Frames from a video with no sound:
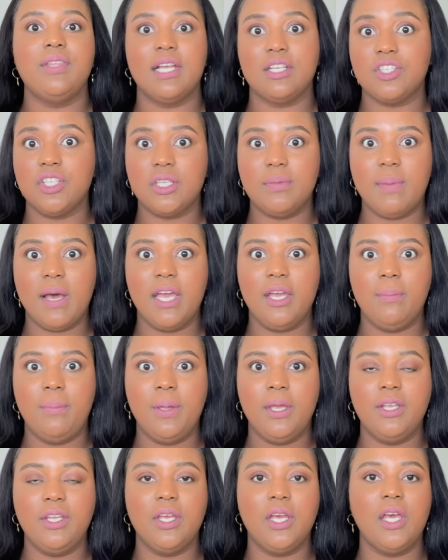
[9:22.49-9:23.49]
That's just my
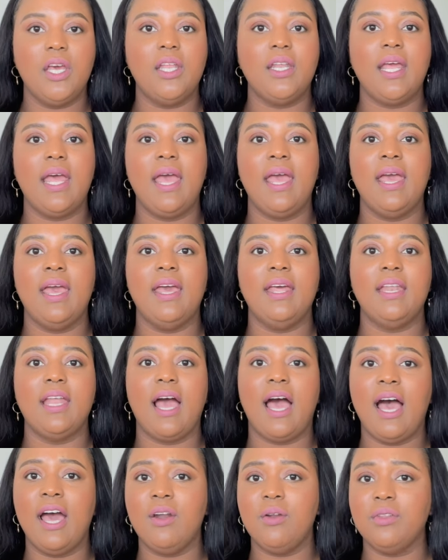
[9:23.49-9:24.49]
opinion, and
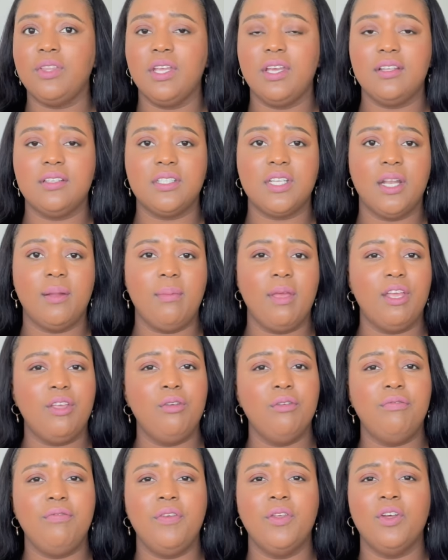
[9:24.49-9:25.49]
I don't think it's gonna make
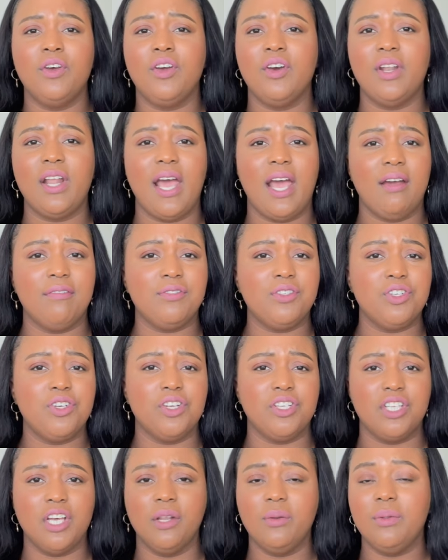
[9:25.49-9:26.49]
you feel good after
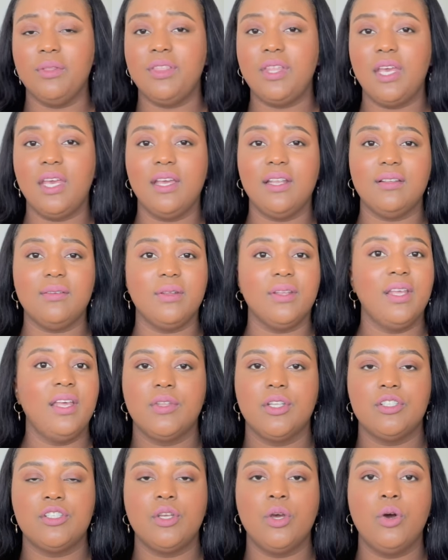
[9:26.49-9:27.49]
you're done with it.
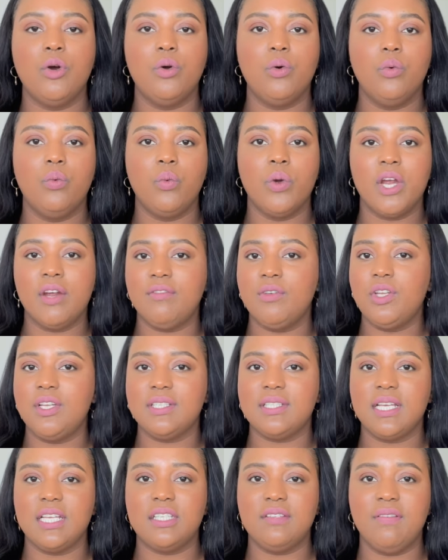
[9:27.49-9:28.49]
So wherever you
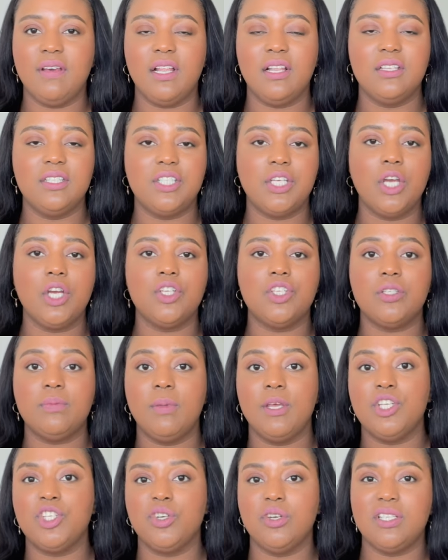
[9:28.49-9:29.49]
decide to volunteer, just
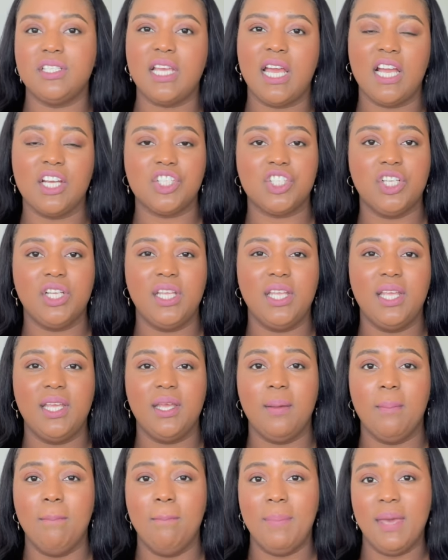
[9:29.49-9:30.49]
make sure it's
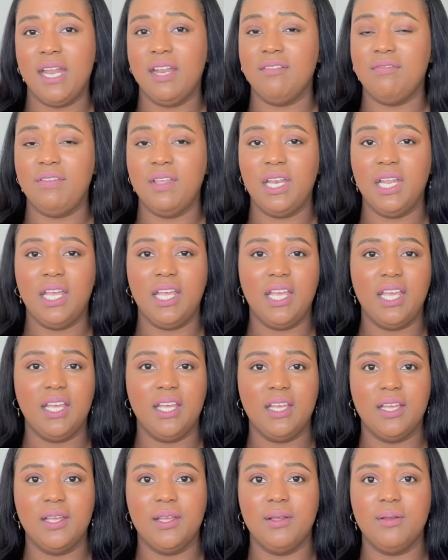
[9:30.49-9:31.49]
actually
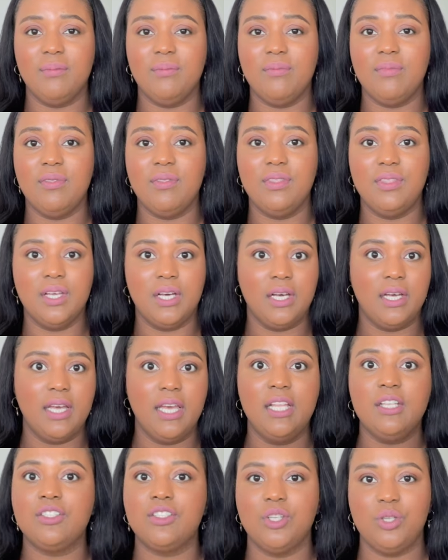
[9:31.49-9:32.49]
benefiting the
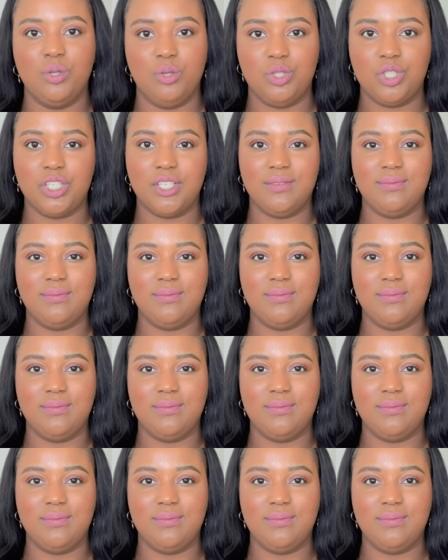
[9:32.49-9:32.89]
institution.